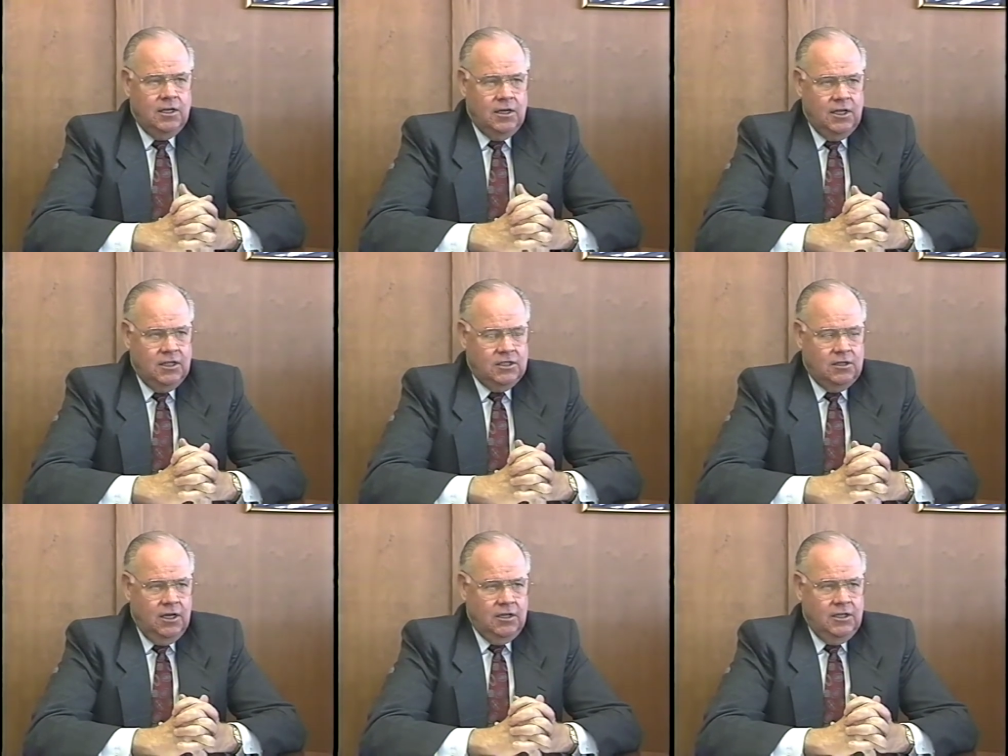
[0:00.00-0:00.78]
let's
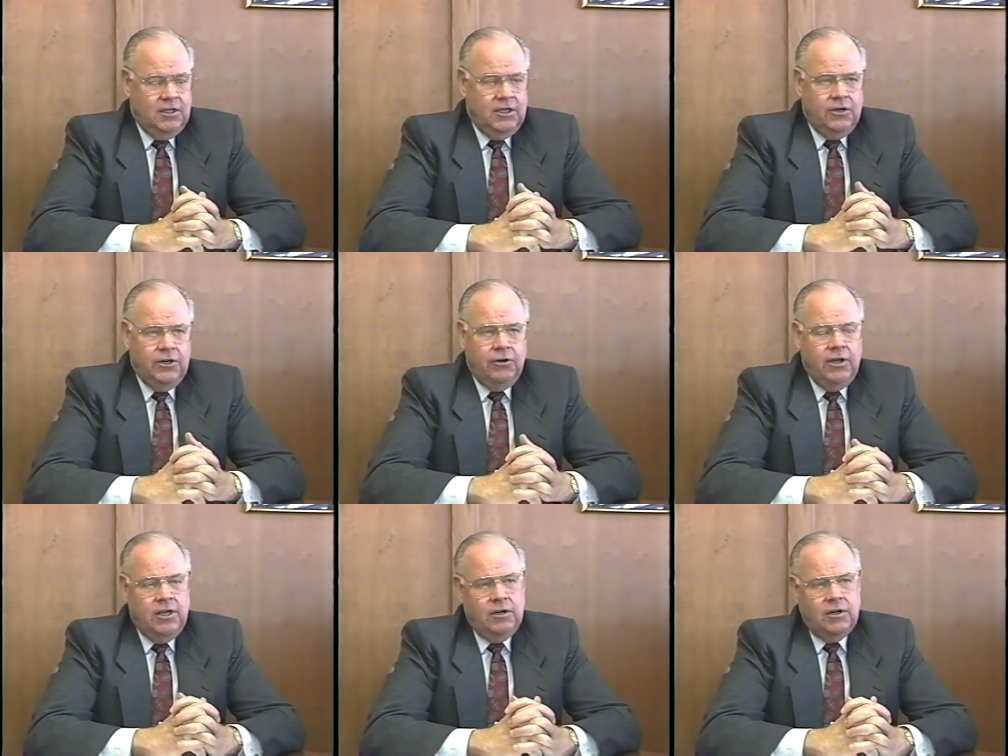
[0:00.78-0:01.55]
not
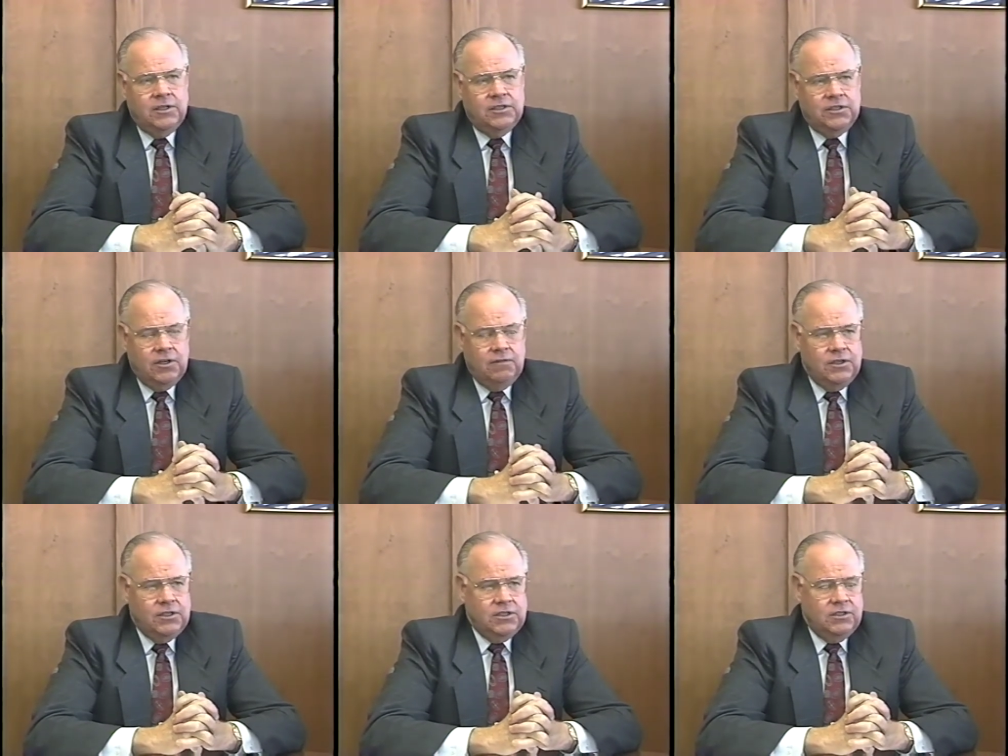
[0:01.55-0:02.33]
deteriorate our
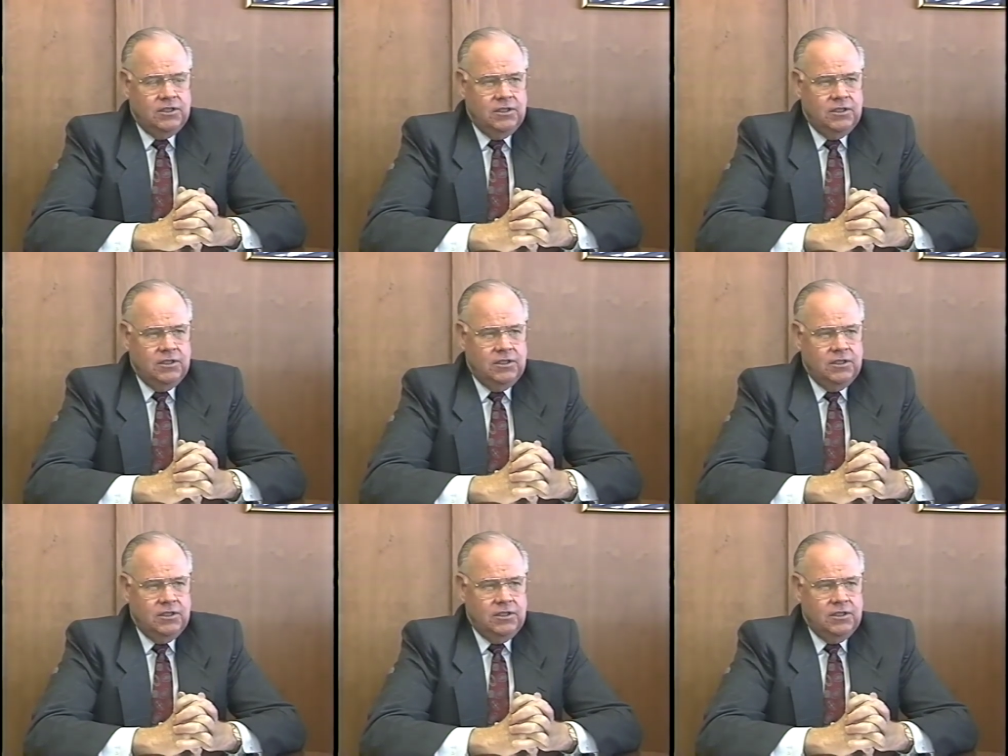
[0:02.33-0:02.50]
service,